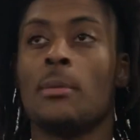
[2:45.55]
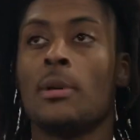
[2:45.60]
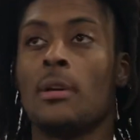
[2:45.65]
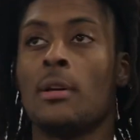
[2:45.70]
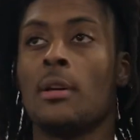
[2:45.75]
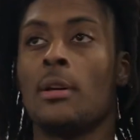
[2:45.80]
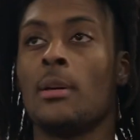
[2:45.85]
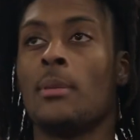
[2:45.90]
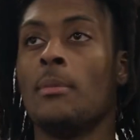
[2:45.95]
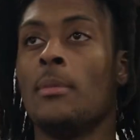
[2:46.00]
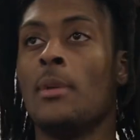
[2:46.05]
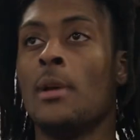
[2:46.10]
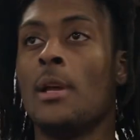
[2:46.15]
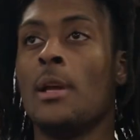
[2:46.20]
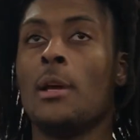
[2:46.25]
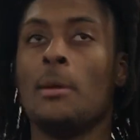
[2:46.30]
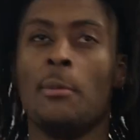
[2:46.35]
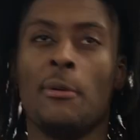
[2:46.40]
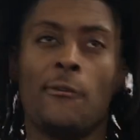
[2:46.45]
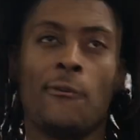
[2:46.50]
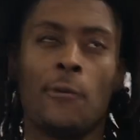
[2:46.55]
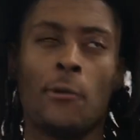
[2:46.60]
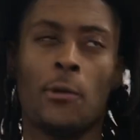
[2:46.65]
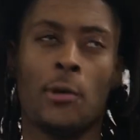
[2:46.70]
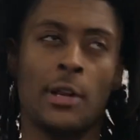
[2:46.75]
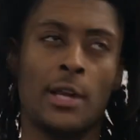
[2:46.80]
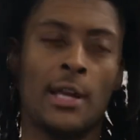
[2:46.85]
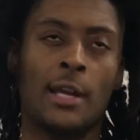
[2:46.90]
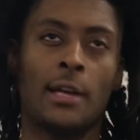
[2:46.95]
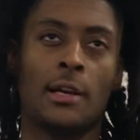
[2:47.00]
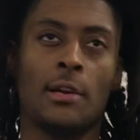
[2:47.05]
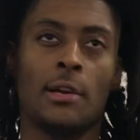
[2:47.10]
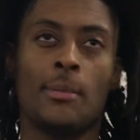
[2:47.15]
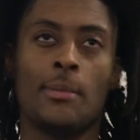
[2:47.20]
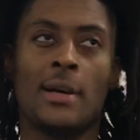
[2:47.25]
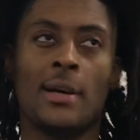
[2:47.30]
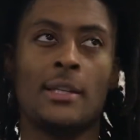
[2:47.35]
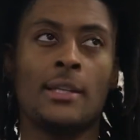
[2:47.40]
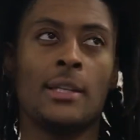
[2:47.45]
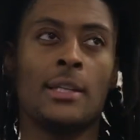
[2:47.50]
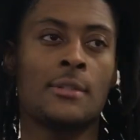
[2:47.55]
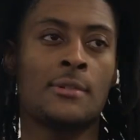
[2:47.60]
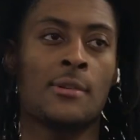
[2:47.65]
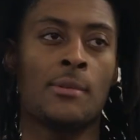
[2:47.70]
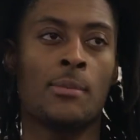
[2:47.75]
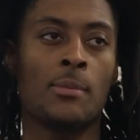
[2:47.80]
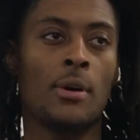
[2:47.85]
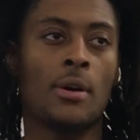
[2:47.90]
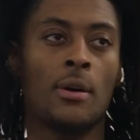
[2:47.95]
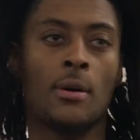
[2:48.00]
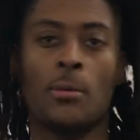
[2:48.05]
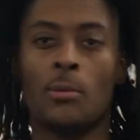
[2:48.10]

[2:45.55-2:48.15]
Um, before that, um, I did some uh,